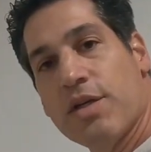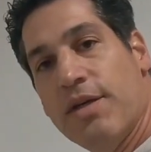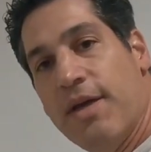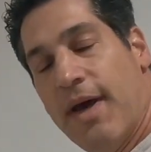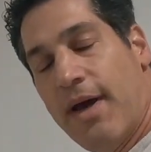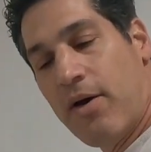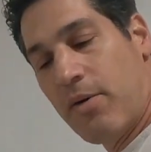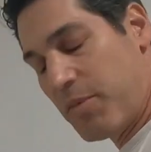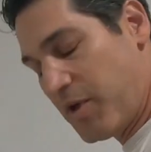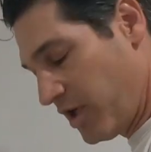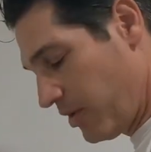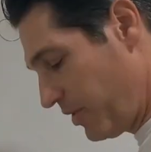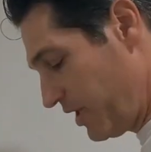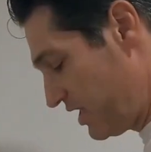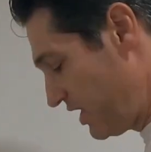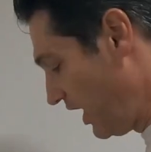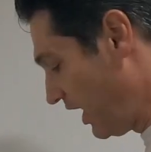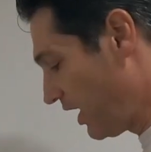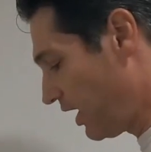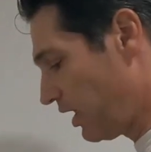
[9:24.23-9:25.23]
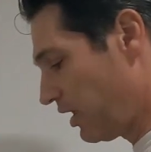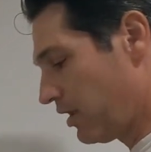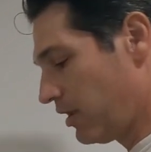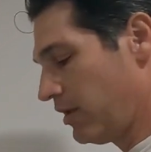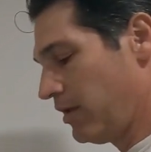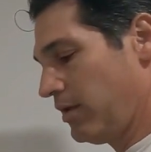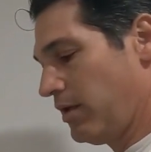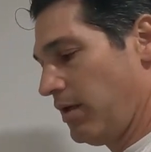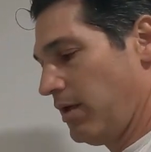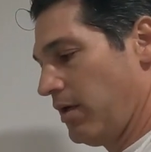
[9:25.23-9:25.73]
Now I'm going to be taking
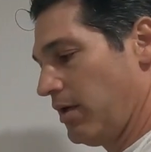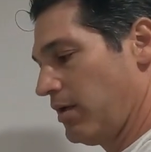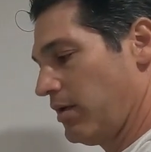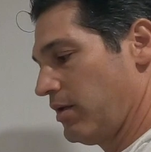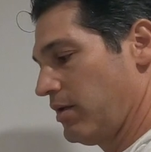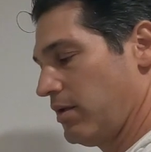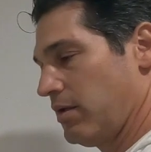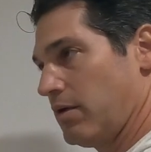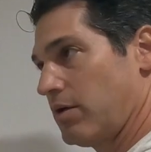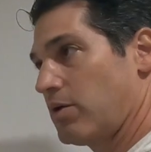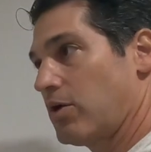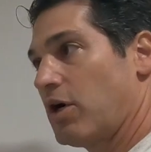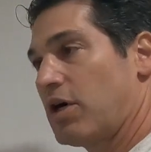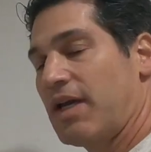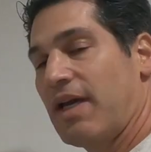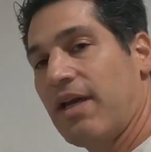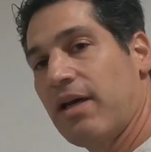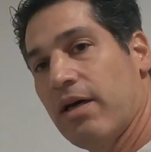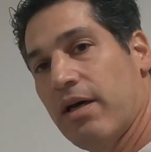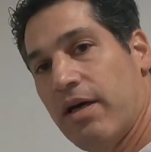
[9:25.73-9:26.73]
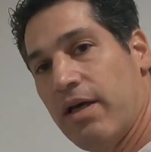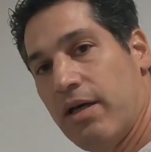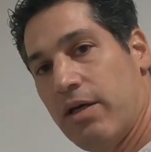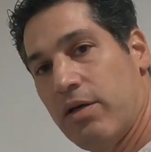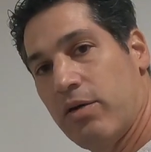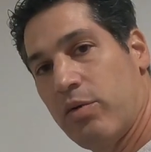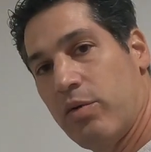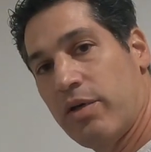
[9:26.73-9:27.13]
the caulking gun